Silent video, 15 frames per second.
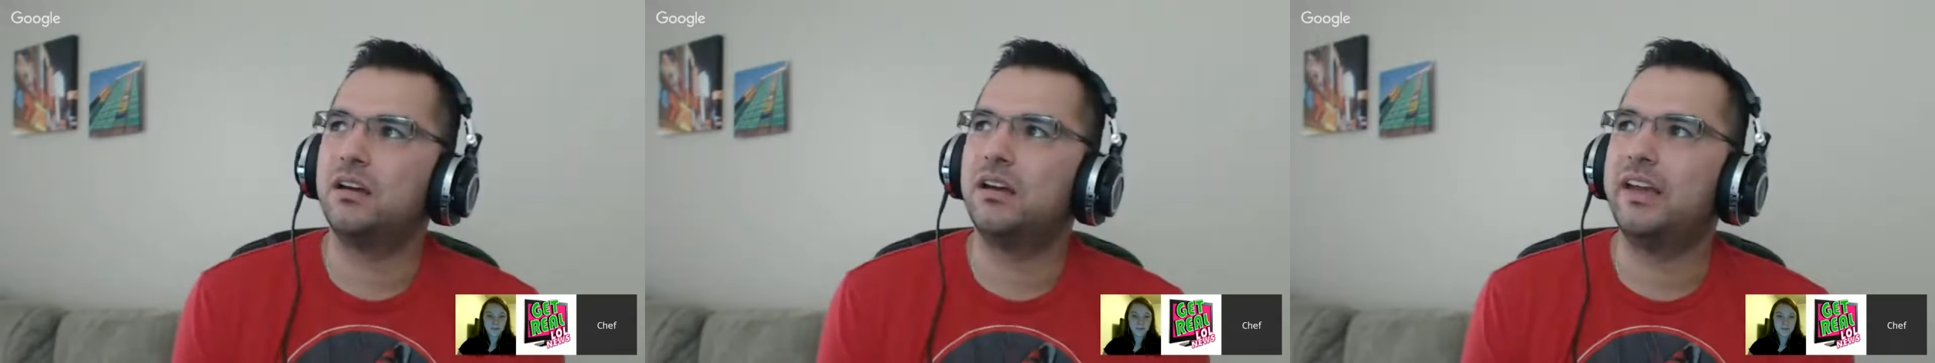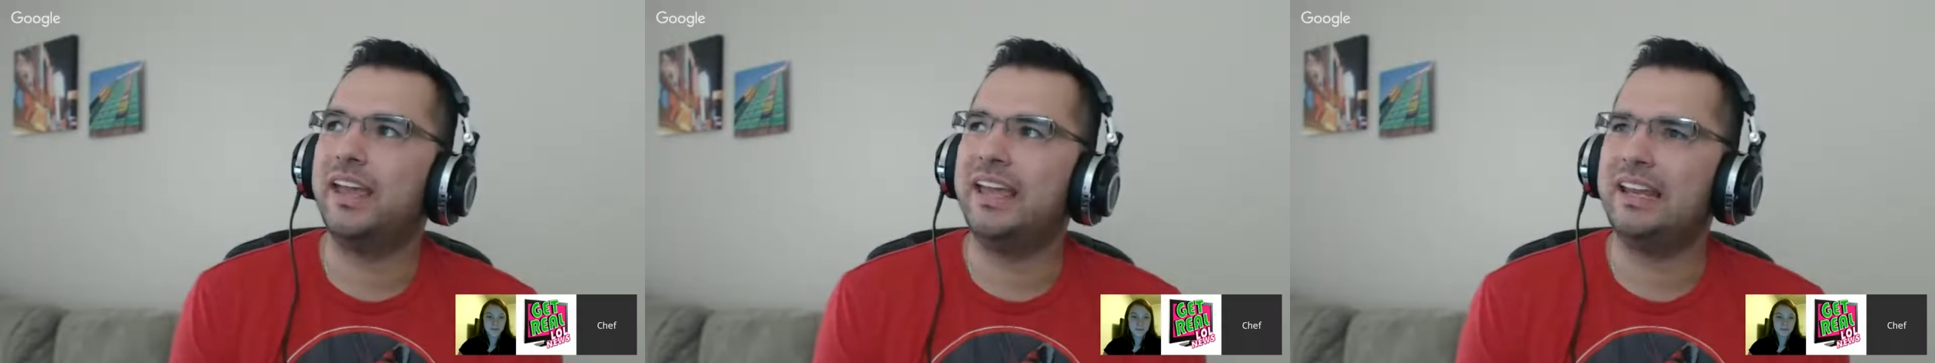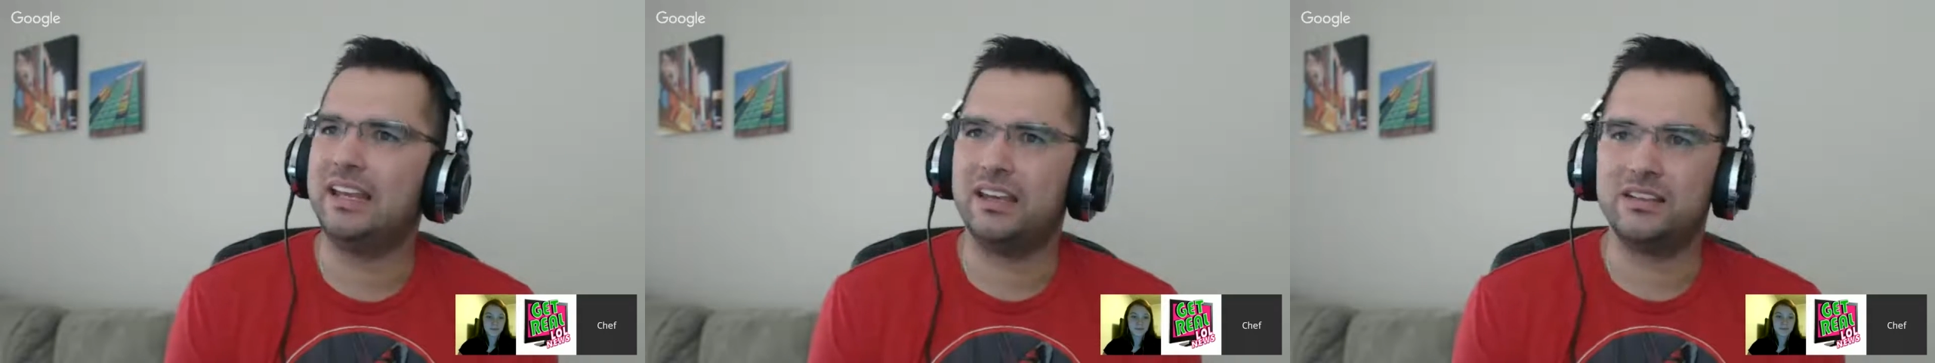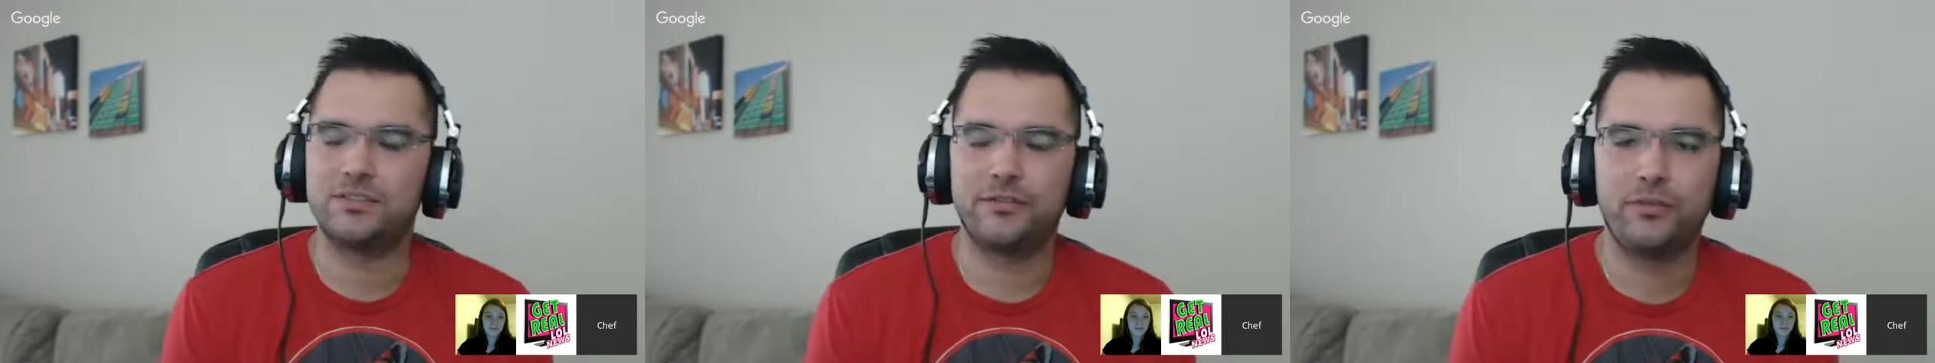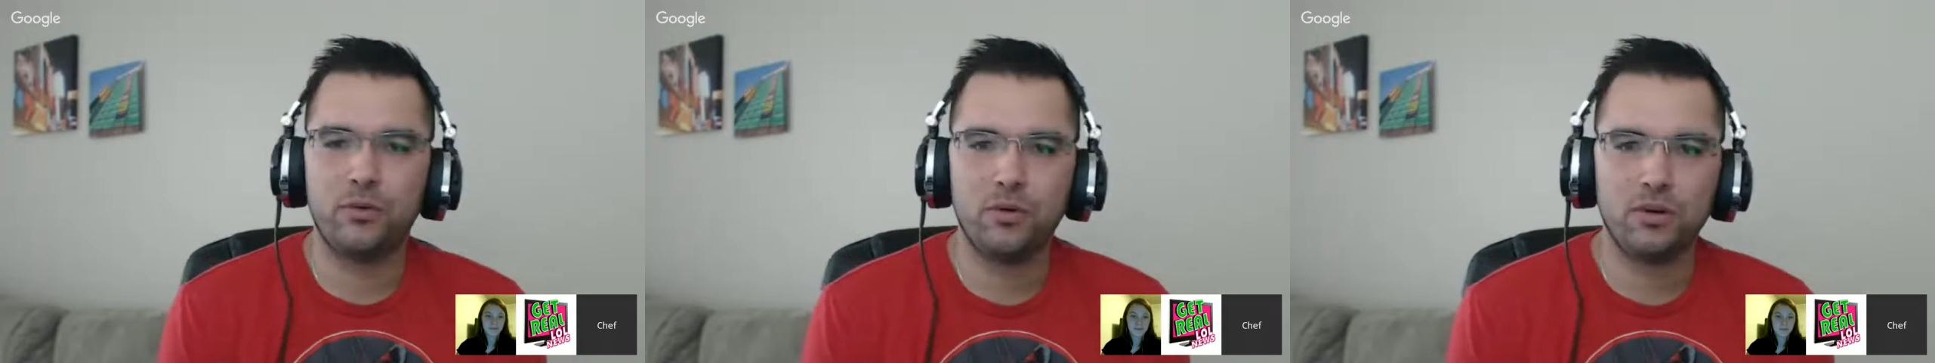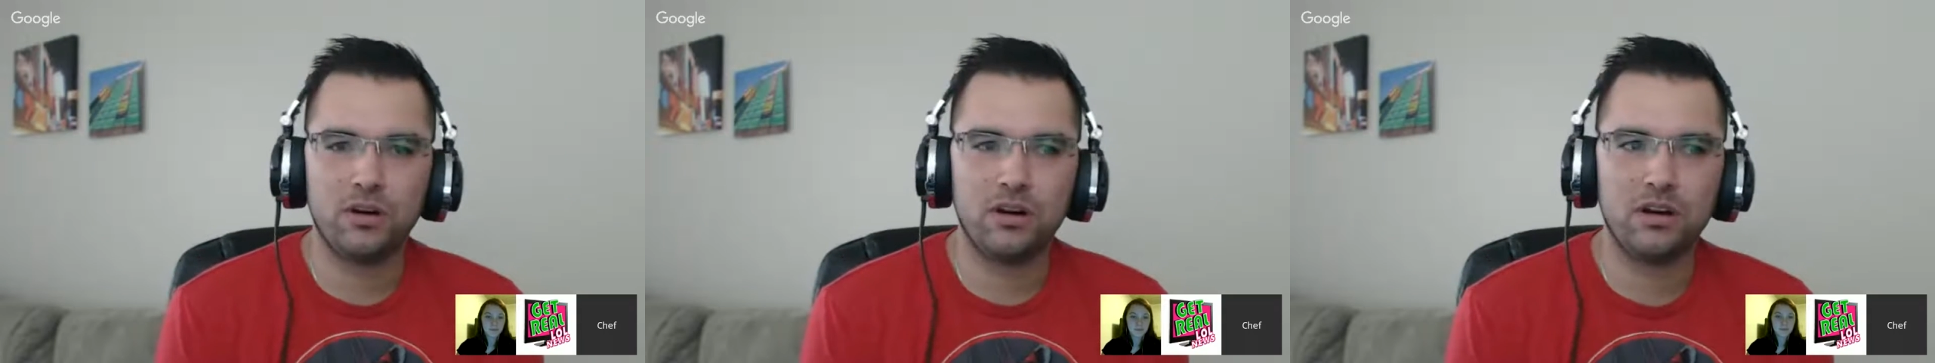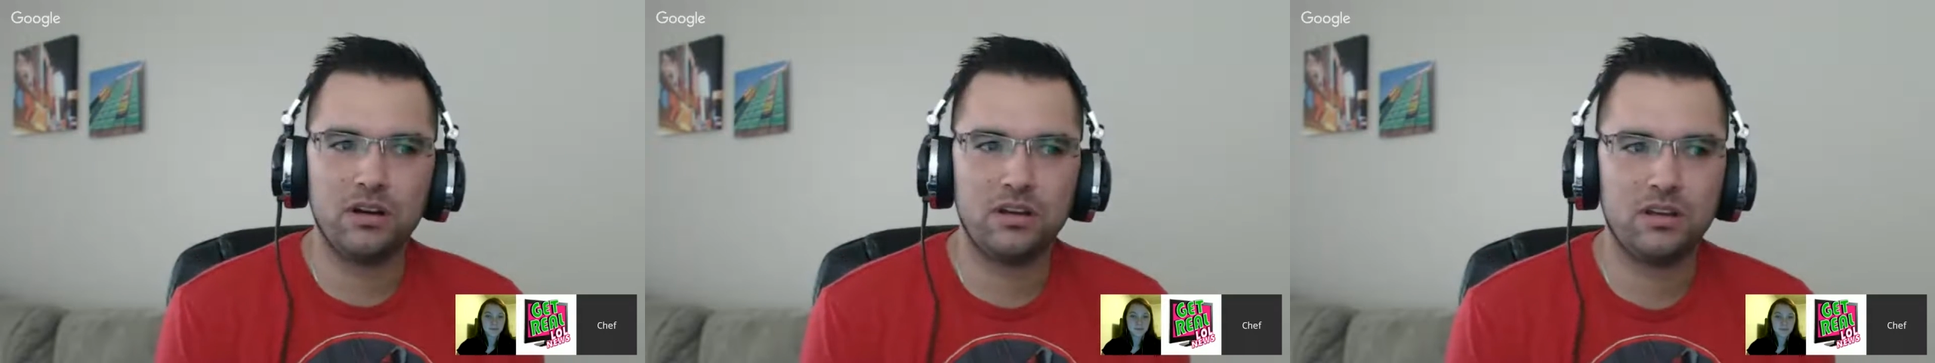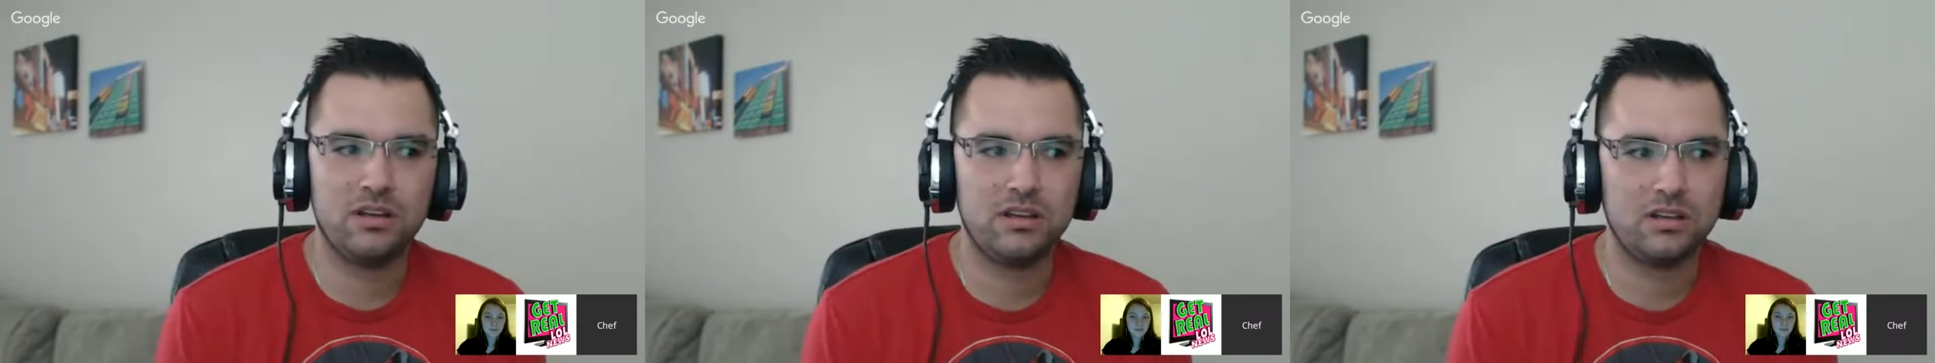It is.
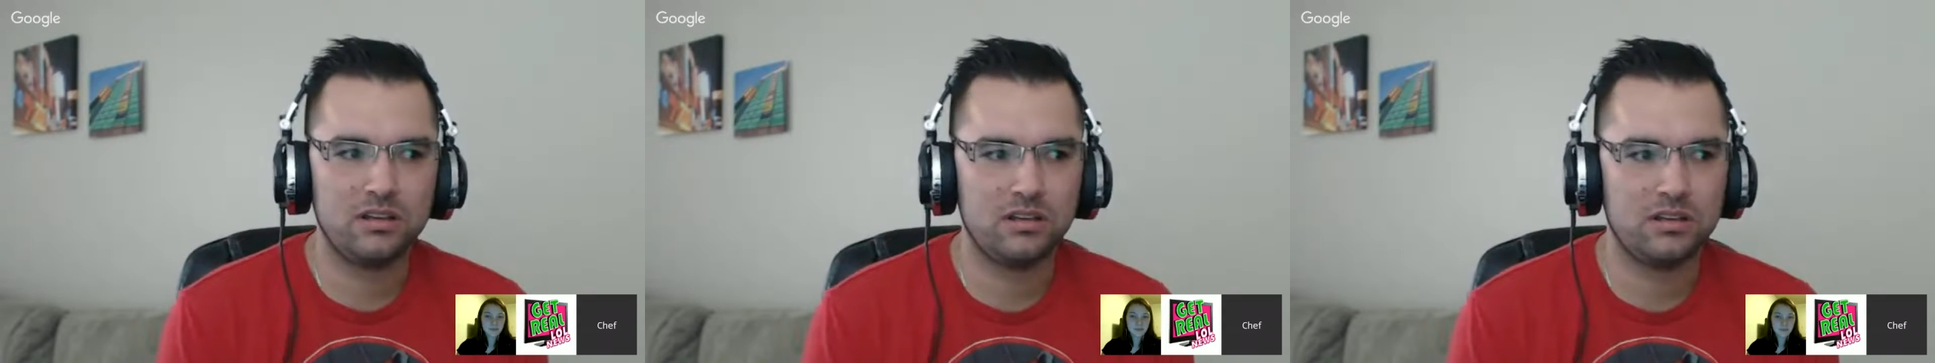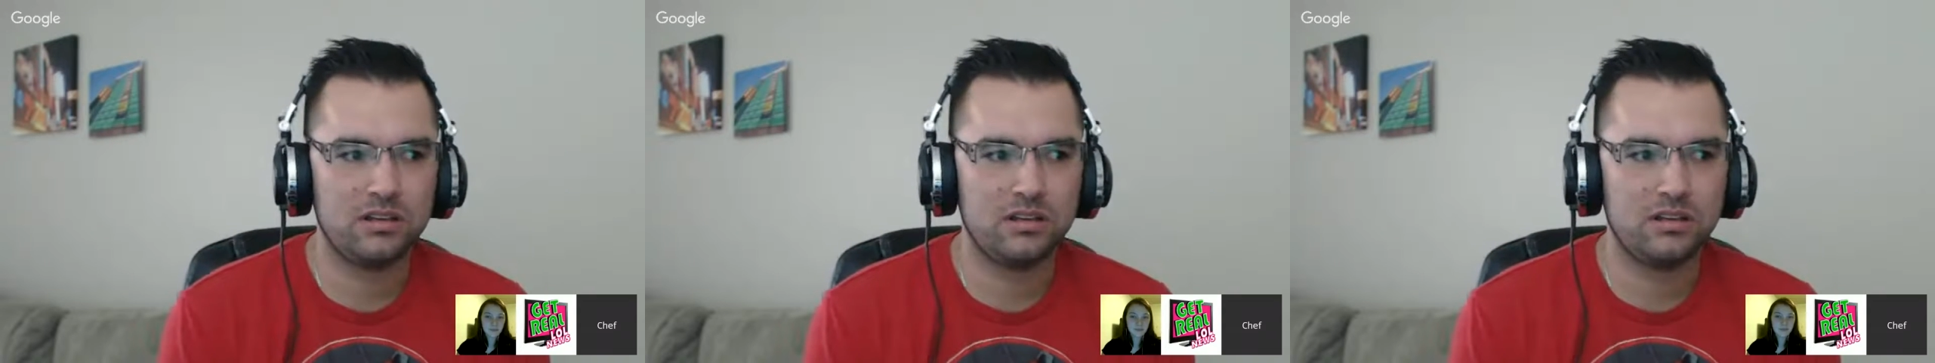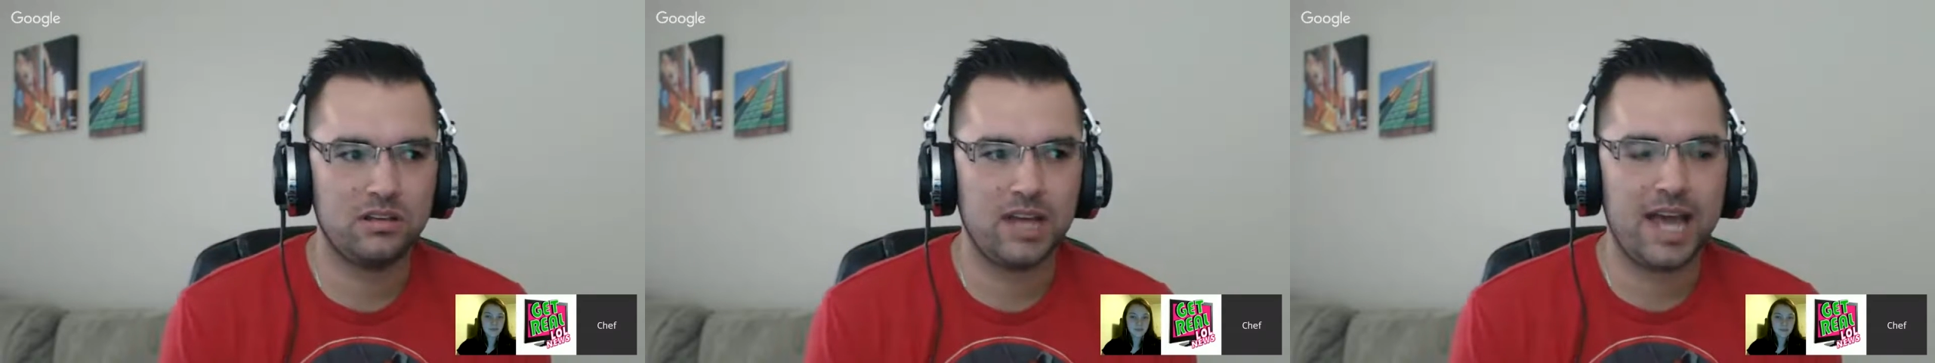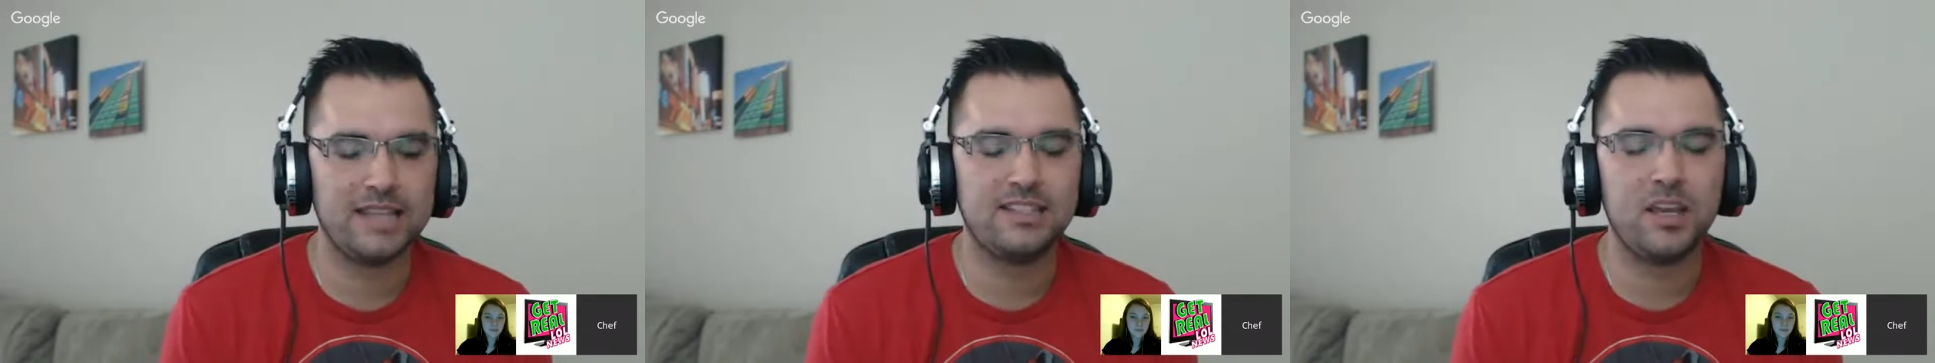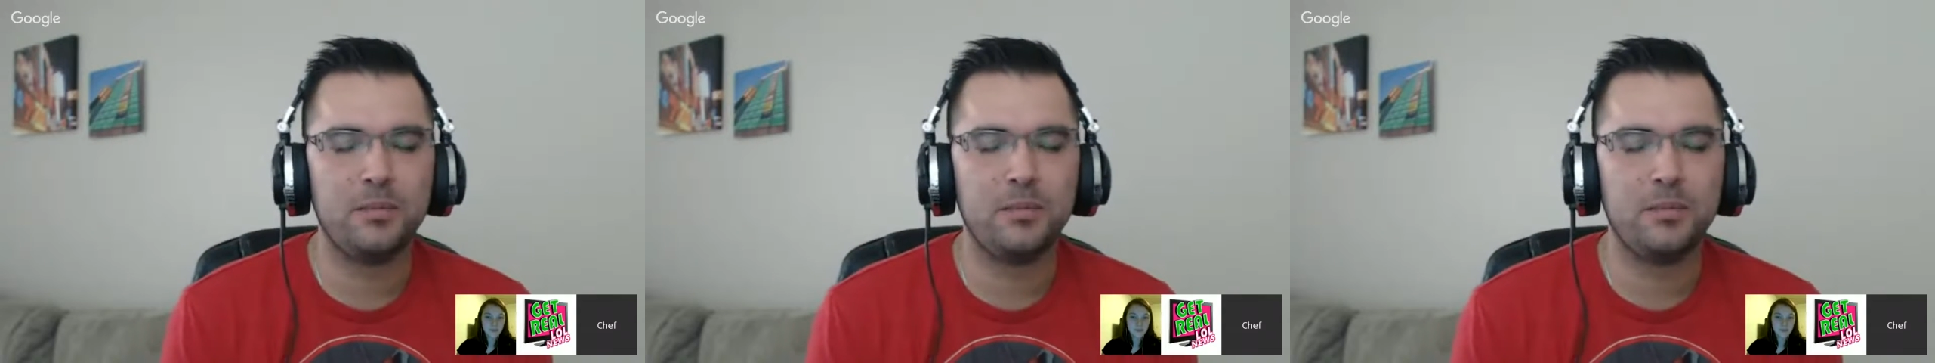I'd